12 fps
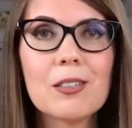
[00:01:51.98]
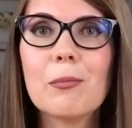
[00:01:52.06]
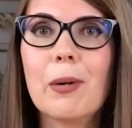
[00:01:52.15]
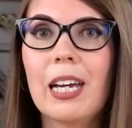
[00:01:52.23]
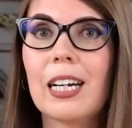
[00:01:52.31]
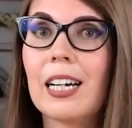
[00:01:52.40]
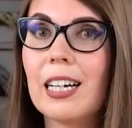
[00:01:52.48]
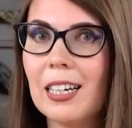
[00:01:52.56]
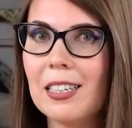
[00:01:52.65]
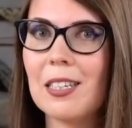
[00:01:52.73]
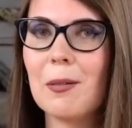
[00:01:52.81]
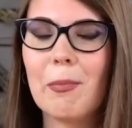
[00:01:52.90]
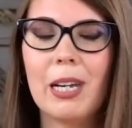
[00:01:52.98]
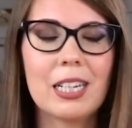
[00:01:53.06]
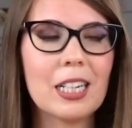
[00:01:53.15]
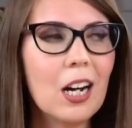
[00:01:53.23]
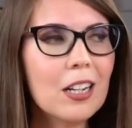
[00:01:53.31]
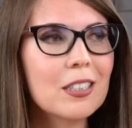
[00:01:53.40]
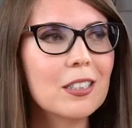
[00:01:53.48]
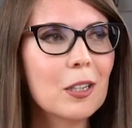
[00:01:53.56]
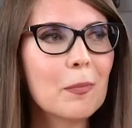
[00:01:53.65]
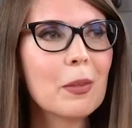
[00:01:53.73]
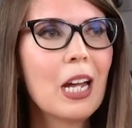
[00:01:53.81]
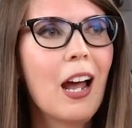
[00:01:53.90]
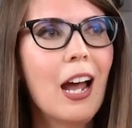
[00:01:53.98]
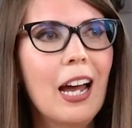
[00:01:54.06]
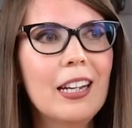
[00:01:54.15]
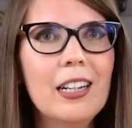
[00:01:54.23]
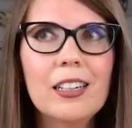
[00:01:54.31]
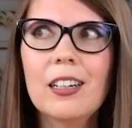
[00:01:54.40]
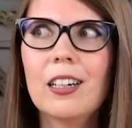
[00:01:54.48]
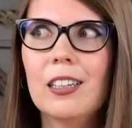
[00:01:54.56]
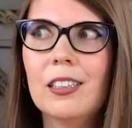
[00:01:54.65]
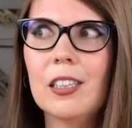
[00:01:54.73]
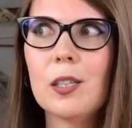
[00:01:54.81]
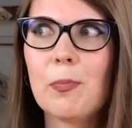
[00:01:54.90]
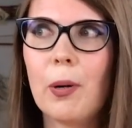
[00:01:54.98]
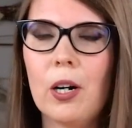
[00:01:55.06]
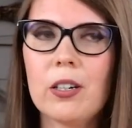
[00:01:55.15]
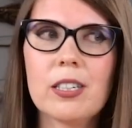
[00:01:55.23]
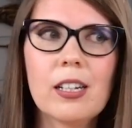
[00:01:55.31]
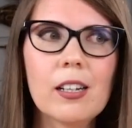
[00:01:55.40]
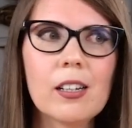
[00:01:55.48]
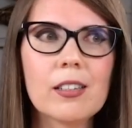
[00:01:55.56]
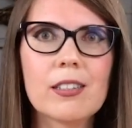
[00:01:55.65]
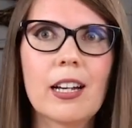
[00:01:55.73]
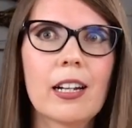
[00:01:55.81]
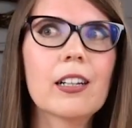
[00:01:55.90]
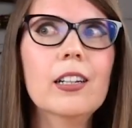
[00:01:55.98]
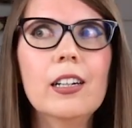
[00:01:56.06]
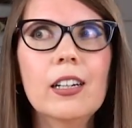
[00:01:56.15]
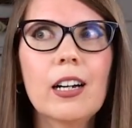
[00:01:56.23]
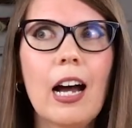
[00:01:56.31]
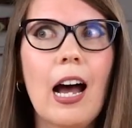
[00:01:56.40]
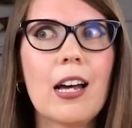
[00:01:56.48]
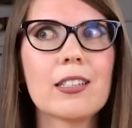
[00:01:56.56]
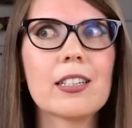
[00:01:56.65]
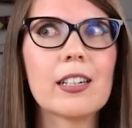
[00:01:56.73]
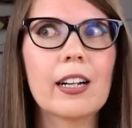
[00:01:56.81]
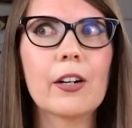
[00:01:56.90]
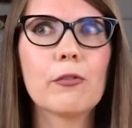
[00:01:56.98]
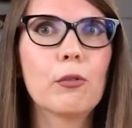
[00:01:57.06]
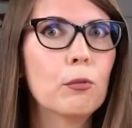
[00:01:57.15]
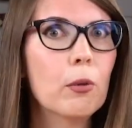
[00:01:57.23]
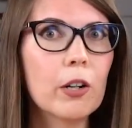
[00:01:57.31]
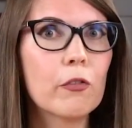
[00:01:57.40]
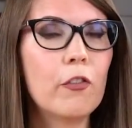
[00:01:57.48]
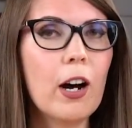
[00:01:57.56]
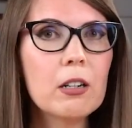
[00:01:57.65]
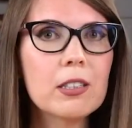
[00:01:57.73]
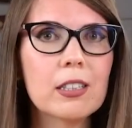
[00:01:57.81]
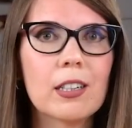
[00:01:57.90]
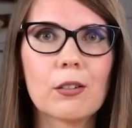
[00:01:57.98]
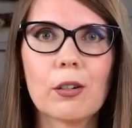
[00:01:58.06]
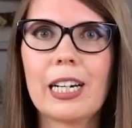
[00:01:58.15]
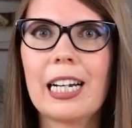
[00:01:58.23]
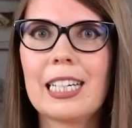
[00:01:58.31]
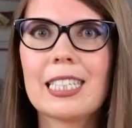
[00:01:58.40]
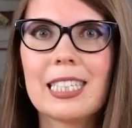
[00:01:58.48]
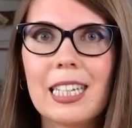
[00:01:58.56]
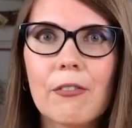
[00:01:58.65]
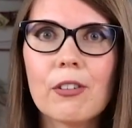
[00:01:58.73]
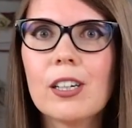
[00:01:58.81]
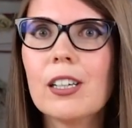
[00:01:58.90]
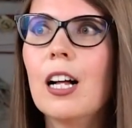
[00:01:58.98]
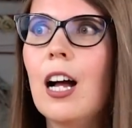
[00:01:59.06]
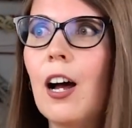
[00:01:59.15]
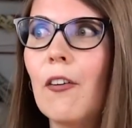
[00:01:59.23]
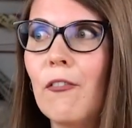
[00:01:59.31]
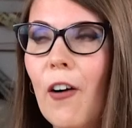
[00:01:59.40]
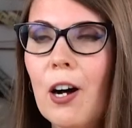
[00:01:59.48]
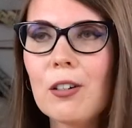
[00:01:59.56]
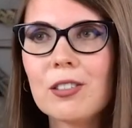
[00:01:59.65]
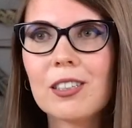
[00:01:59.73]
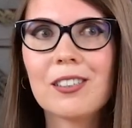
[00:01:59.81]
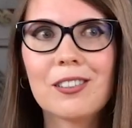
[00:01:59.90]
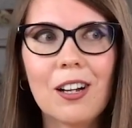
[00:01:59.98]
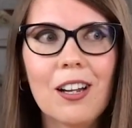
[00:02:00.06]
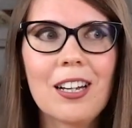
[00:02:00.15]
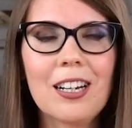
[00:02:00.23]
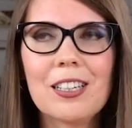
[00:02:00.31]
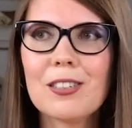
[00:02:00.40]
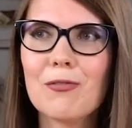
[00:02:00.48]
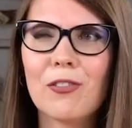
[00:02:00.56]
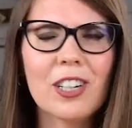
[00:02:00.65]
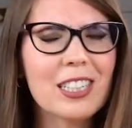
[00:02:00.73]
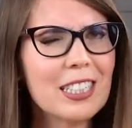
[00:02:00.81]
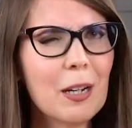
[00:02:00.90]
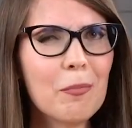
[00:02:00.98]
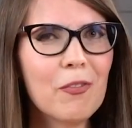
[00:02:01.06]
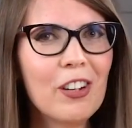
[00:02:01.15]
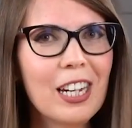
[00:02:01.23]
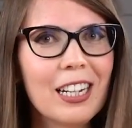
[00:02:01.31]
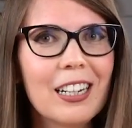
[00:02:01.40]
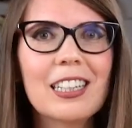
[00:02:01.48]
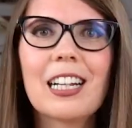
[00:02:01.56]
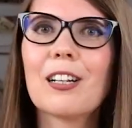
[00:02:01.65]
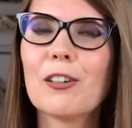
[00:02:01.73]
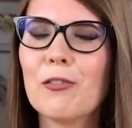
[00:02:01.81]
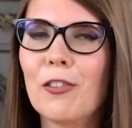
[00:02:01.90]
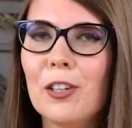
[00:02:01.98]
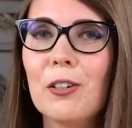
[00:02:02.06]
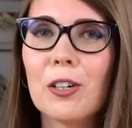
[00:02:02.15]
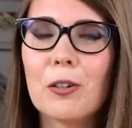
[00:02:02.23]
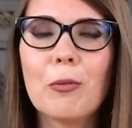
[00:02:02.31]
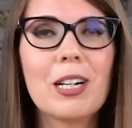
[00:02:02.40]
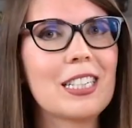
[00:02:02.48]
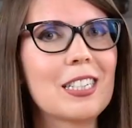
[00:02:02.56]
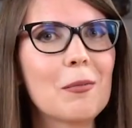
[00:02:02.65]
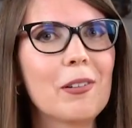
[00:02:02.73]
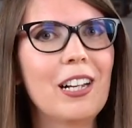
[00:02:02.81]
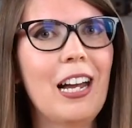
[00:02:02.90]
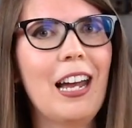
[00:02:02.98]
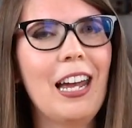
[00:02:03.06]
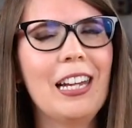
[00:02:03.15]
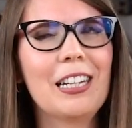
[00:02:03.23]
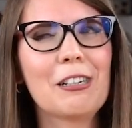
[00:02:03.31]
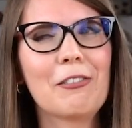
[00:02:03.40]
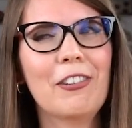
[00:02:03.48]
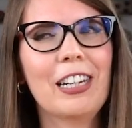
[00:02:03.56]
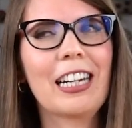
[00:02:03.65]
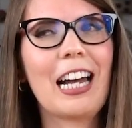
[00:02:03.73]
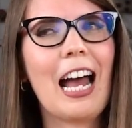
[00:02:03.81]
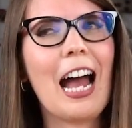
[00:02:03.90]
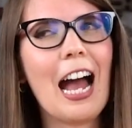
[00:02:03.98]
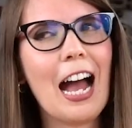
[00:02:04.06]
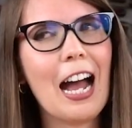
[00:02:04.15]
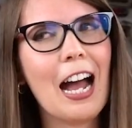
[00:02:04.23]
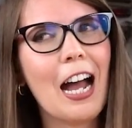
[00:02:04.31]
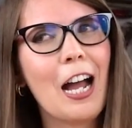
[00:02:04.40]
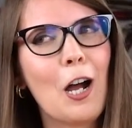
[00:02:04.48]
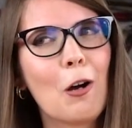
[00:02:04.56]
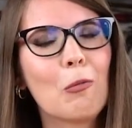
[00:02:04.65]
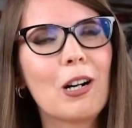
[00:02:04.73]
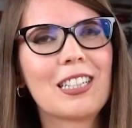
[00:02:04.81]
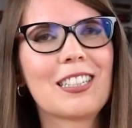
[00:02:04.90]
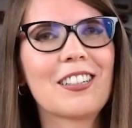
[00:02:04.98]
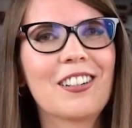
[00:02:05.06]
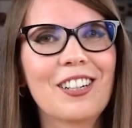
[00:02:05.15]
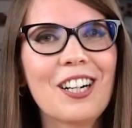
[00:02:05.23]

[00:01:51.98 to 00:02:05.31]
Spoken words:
to make a custom-made costume, and then this person suddenly asks for 1,000 or several $1,000 for something that look for you quite similar, and you think, what's going